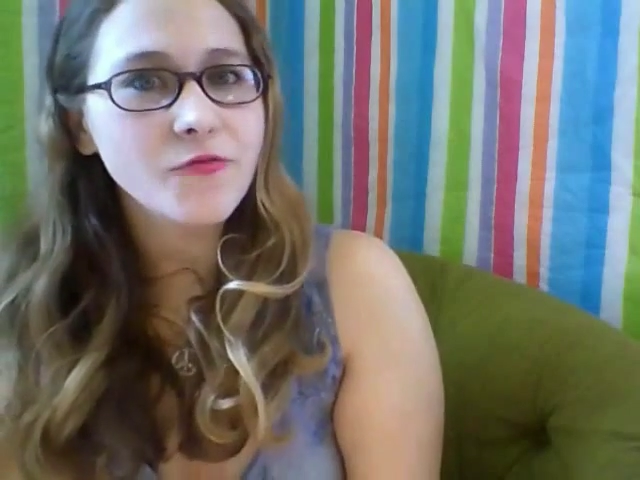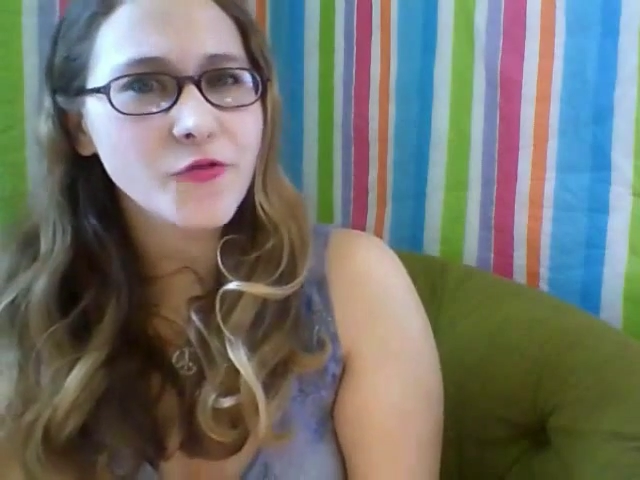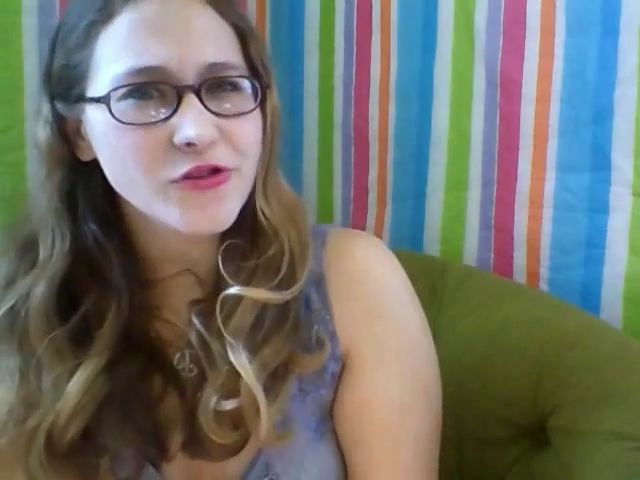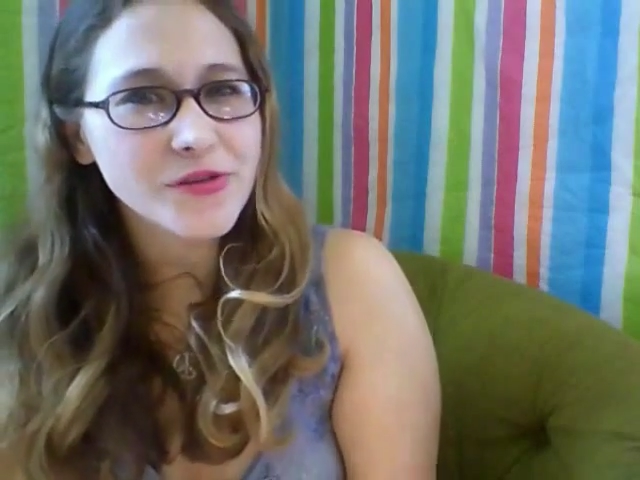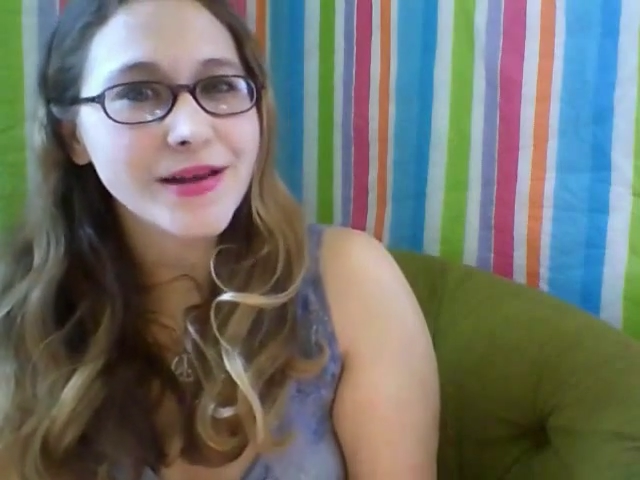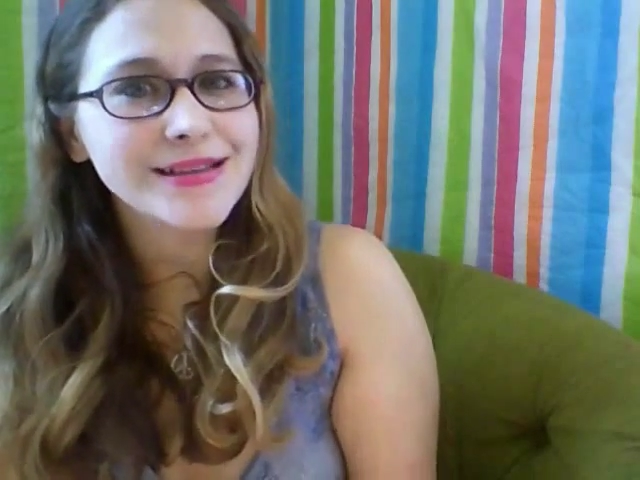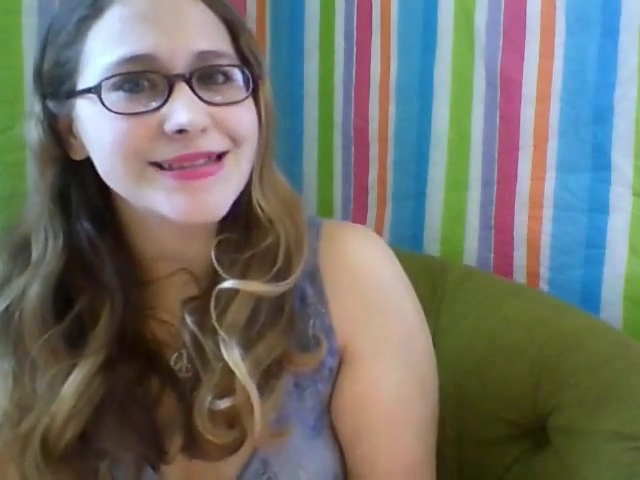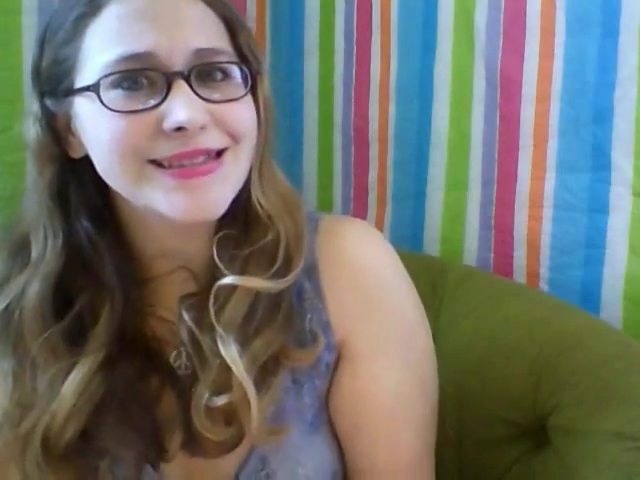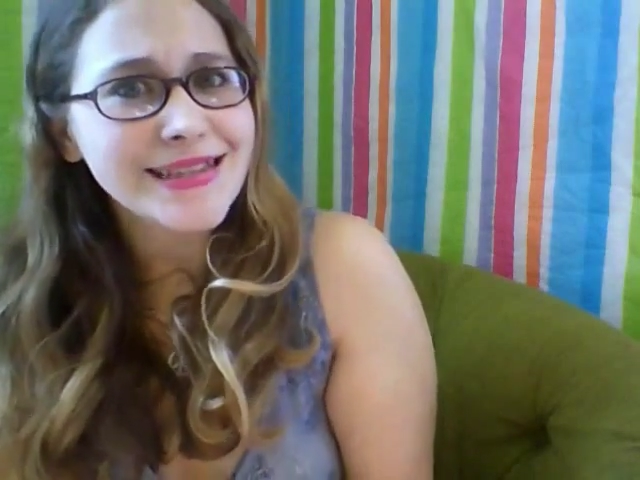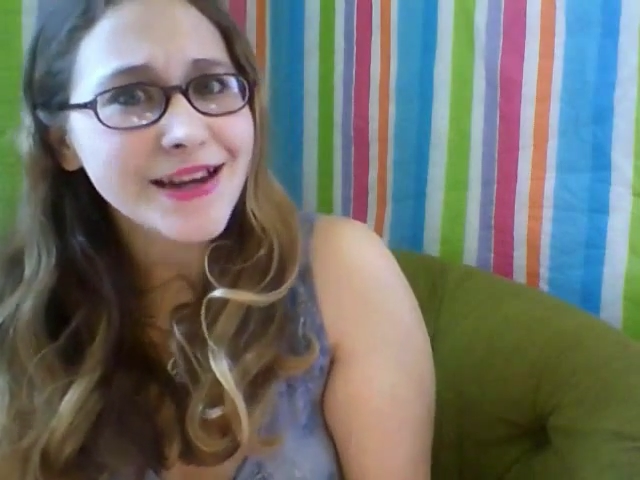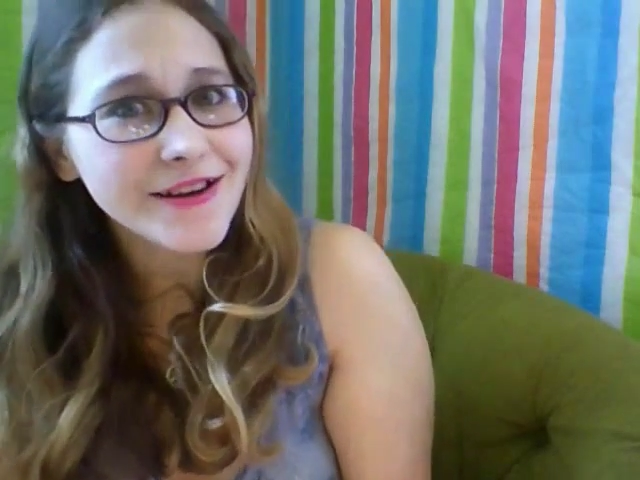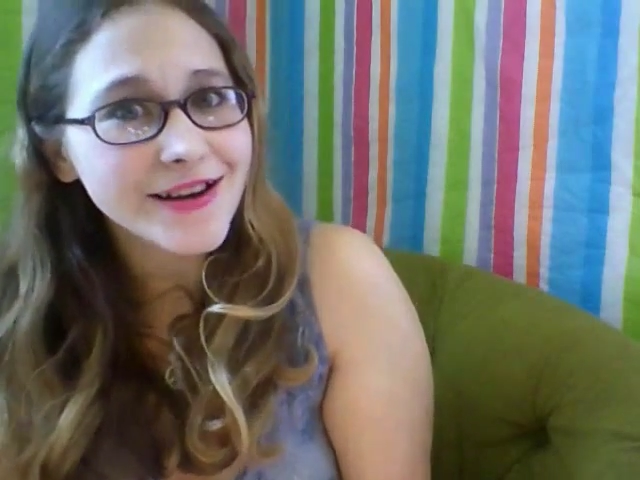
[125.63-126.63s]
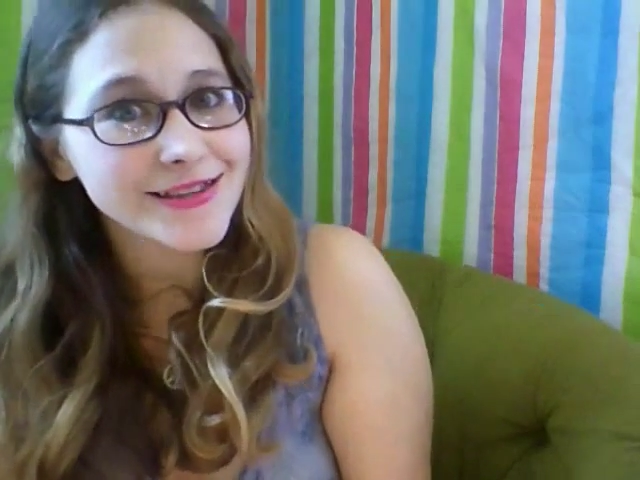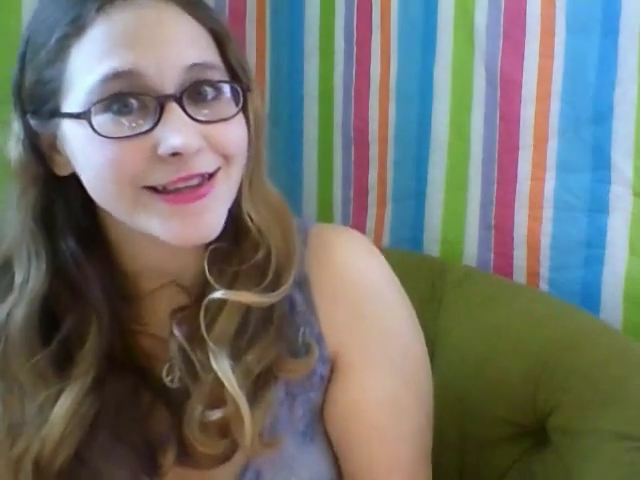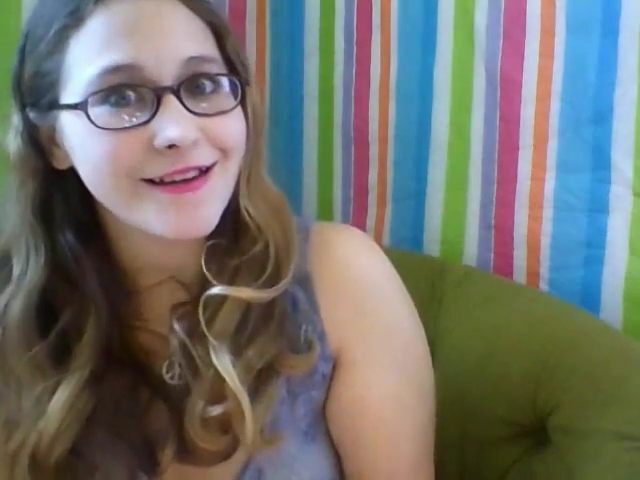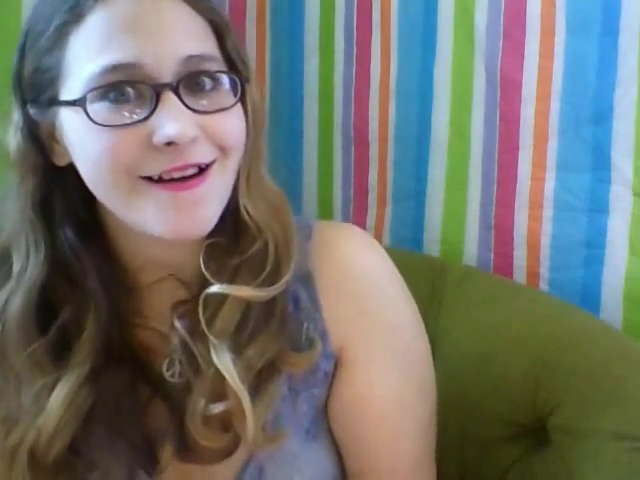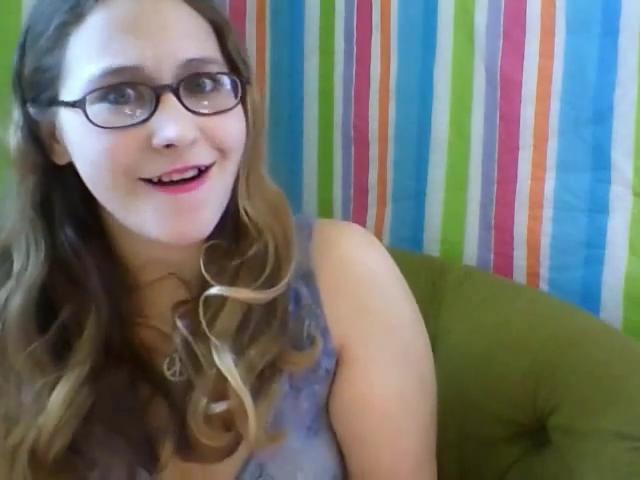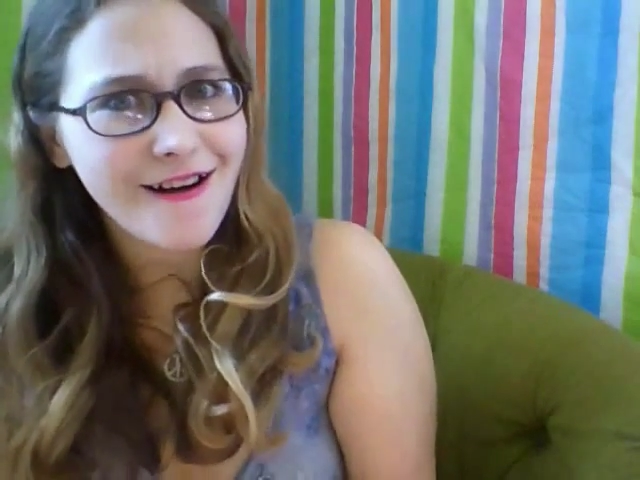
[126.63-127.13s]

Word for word: for some seriously